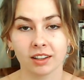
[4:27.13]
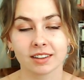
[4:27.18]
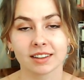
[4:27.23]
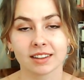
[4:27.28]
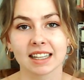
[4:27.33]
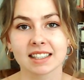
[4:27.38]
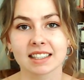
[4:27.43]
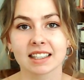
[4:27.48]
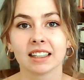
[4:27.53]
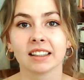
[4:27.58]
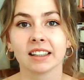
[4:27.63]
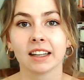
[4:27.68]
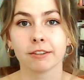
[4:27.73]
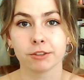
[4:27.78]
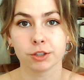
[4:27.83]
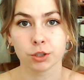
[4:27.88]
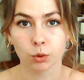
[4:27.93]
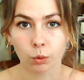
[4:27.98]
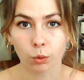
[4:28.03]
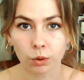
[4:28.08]
That's going to lift
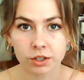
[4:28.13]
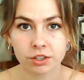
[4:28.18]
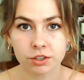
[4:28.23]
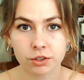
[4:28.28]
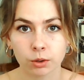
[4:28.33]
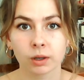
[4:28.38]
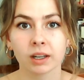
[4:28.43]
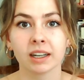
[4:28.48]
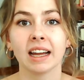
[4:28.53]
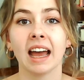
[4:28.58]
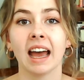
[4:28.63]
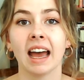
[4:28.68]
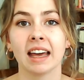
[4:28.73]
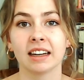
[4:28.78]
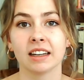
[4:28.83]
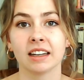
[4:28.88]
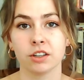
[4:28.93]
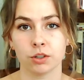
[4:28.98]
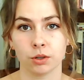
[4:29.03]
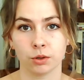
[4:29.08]
your story head
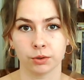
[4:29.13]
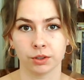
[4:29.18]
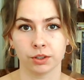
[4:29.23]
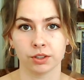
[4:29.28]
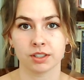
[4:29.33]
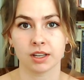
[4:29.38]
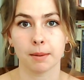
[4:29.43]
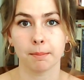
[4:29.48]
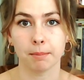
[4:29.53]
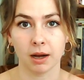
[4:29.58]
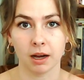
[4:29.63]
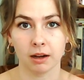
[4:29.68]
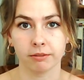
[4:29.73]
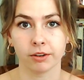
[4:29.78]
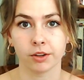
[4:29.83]
and shoulders above